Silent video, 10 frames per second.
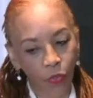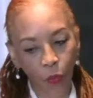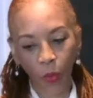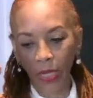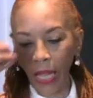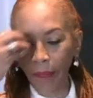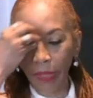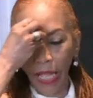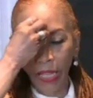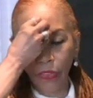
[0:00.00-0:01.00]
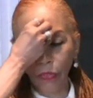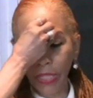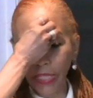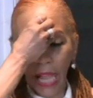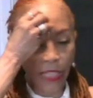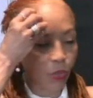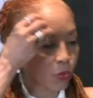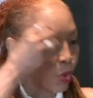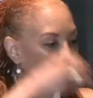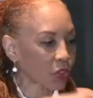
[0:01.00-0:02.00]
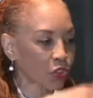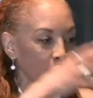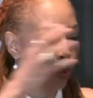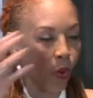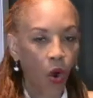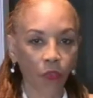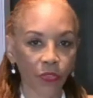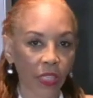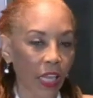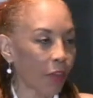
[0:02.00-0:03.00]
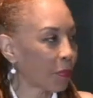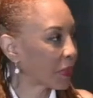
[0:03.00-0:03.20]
from what I'm gathering, I don't know, this is so off the cuff,